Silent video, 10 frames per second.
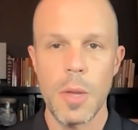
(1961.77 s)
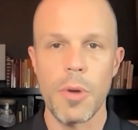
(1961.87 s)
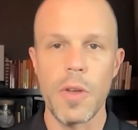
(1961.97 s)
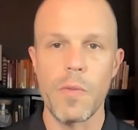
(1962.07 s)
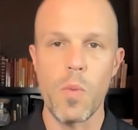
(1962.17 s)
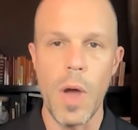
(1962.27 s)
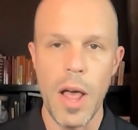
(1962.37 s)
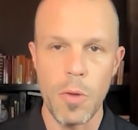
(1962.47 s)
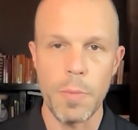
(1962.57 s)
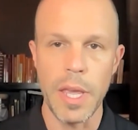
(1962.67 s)
but of
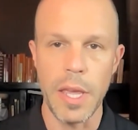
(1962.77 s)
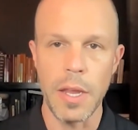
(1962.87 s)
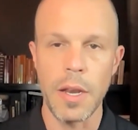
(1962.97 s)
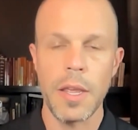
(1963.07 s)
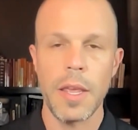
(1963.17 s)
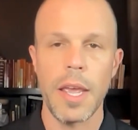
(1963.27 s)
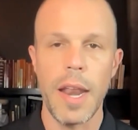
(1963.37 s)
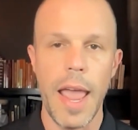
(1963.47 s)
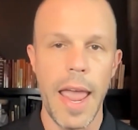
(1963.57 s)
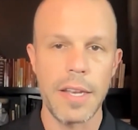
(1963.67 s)
well-being
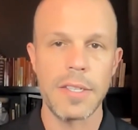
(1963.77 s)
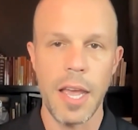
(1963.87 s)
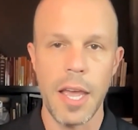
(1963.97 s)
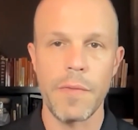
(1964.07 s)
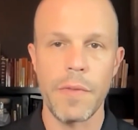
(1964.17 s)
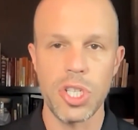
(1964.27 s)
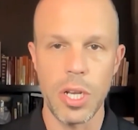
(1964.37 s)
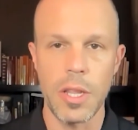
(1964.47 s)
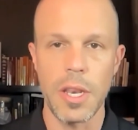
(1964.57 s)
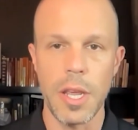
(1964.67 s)
and
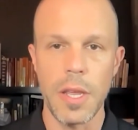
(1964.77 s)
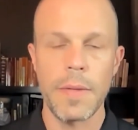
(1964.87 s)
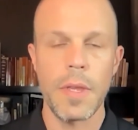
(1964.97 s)
anti-fragility.